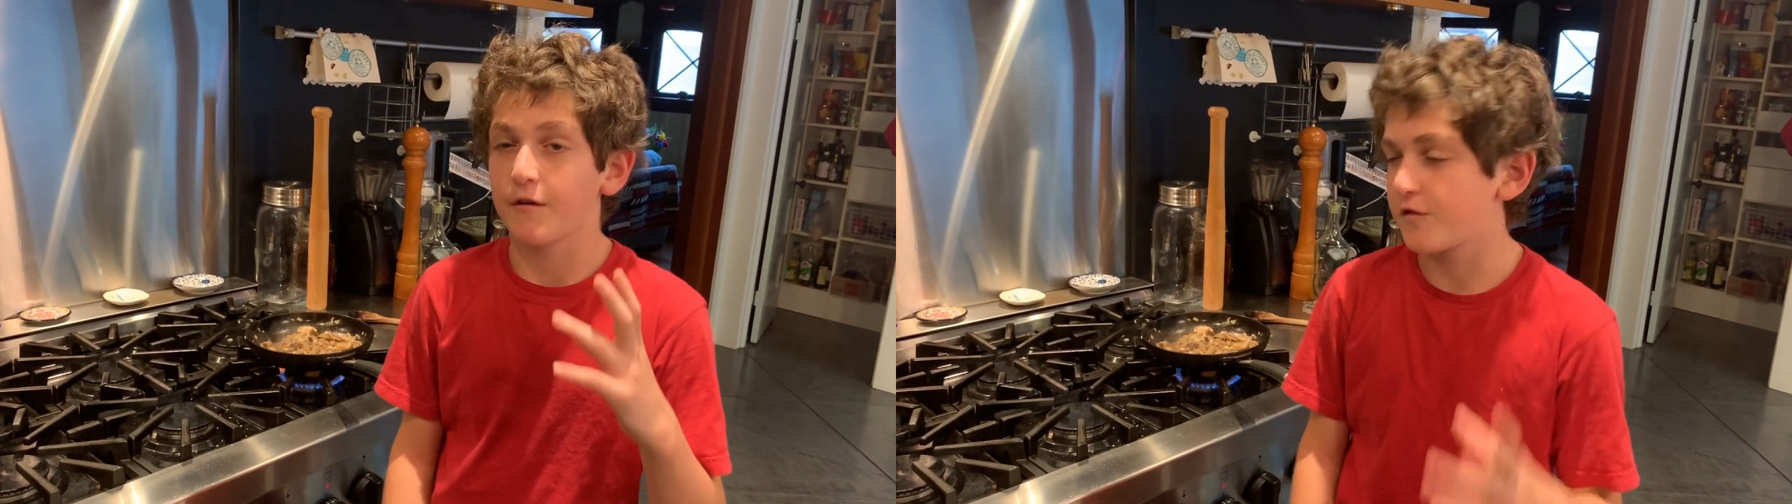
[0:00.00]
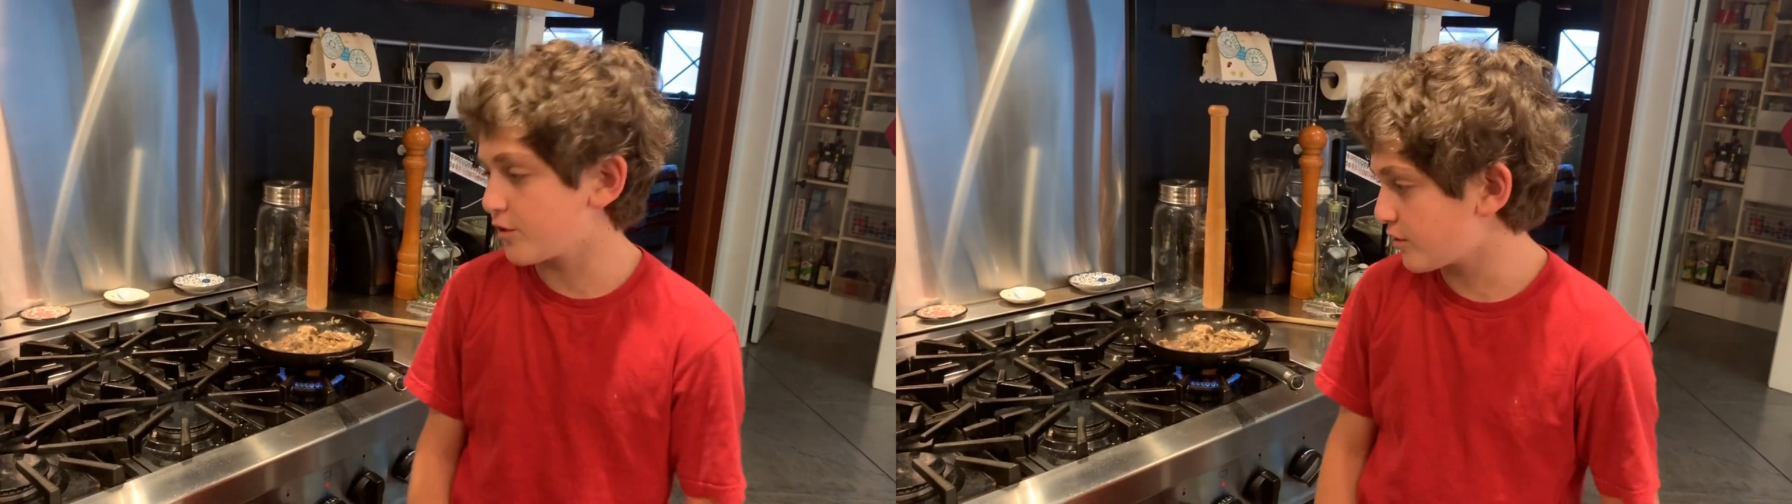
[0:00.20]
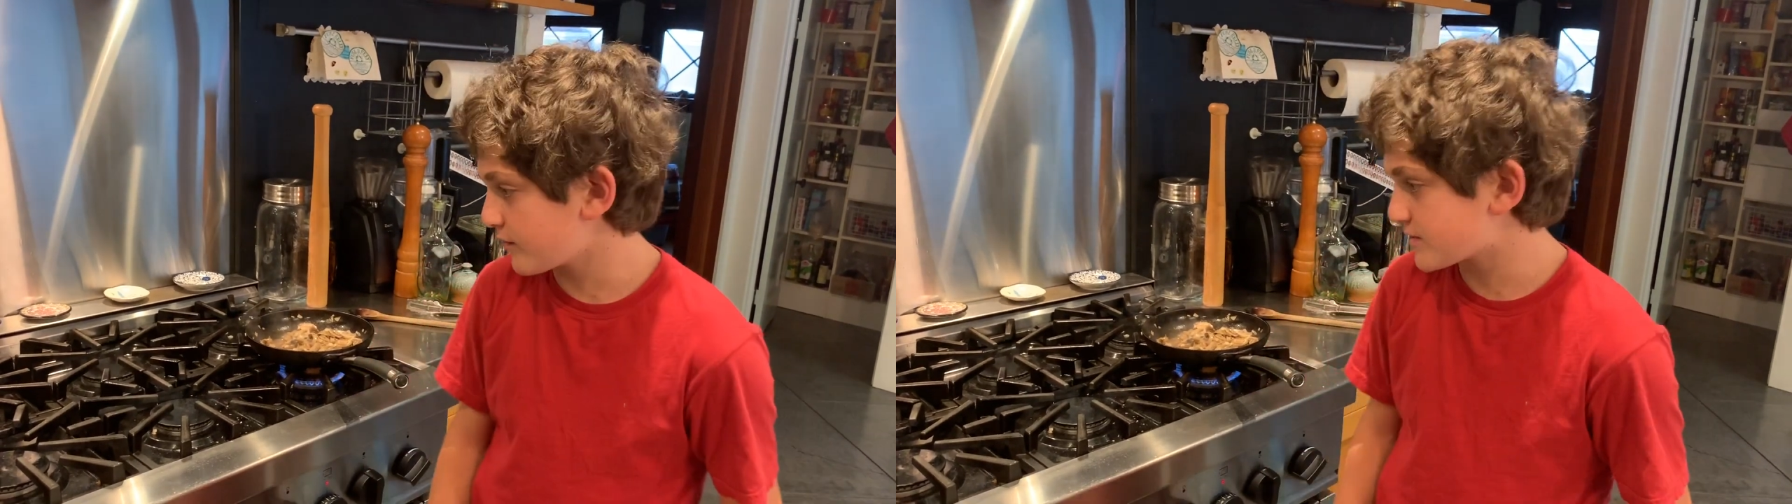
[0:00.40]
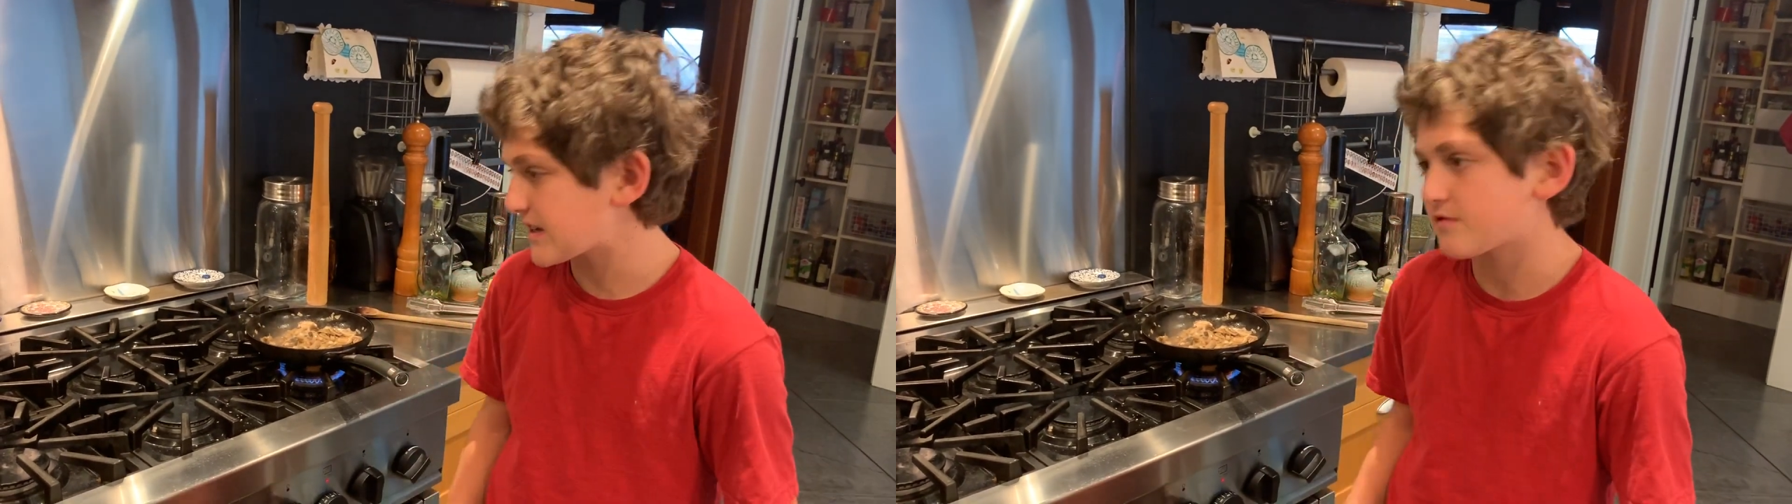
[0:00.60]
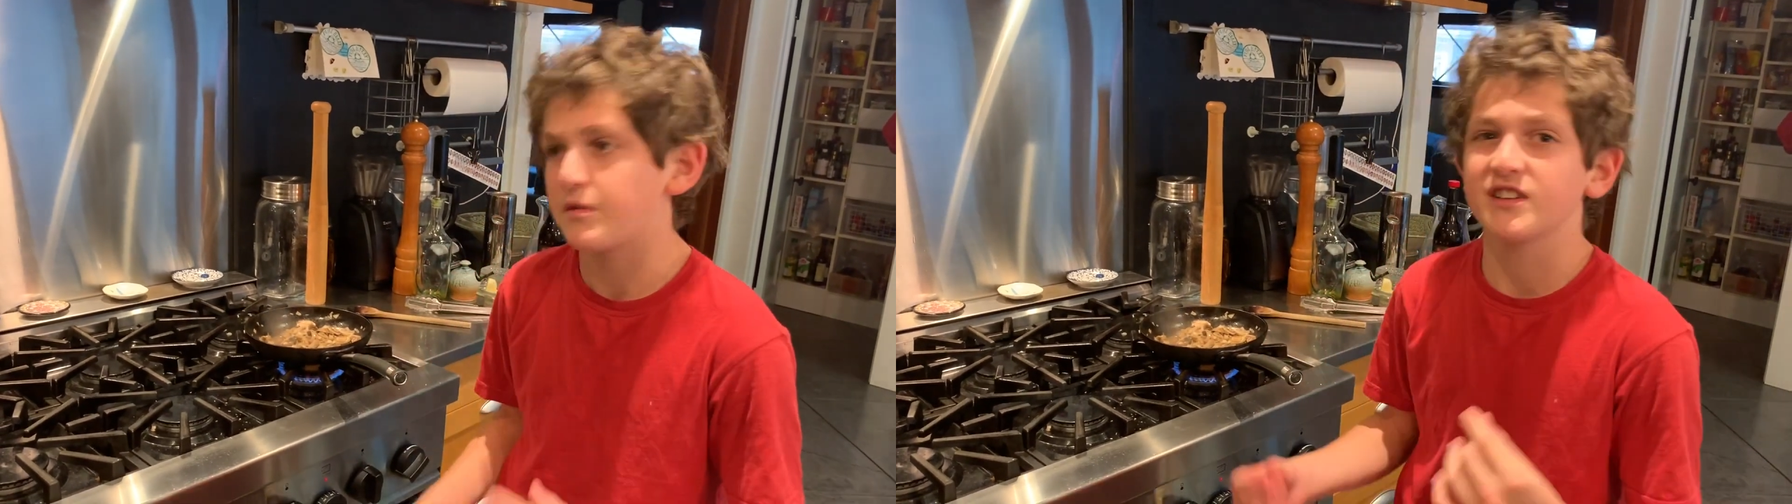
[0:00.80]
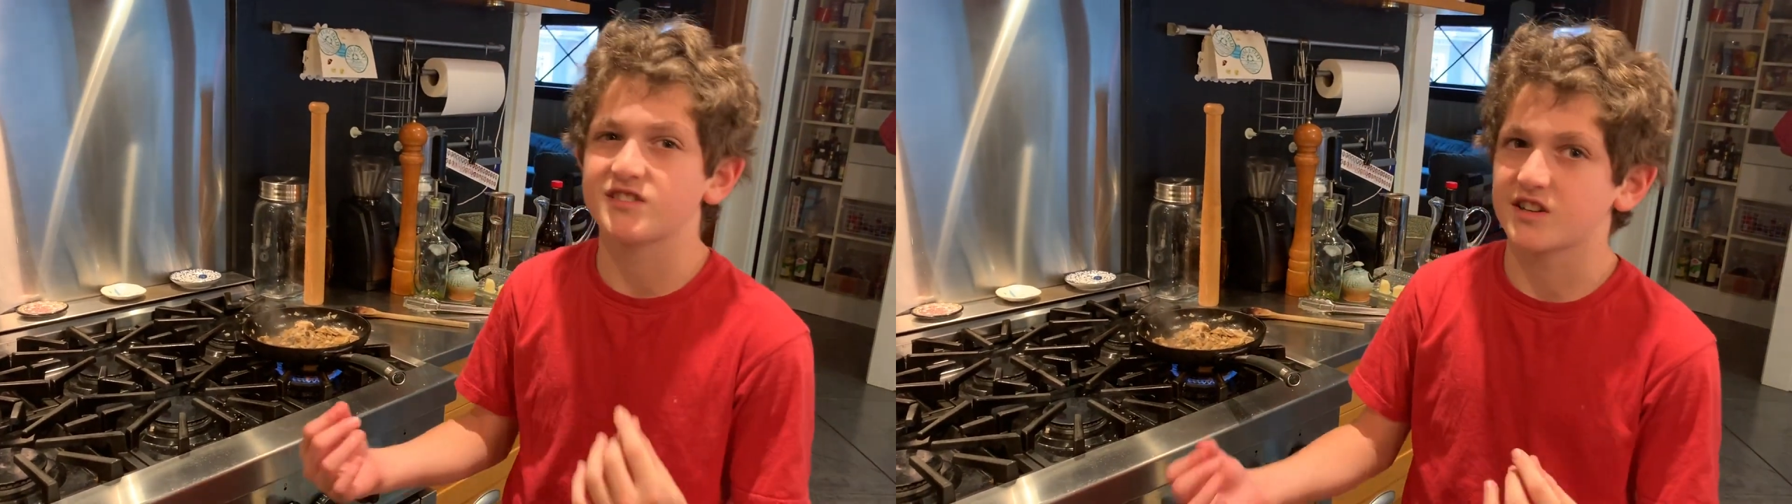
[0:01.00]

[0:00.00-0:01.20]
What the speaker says: if you do it 6 minutes,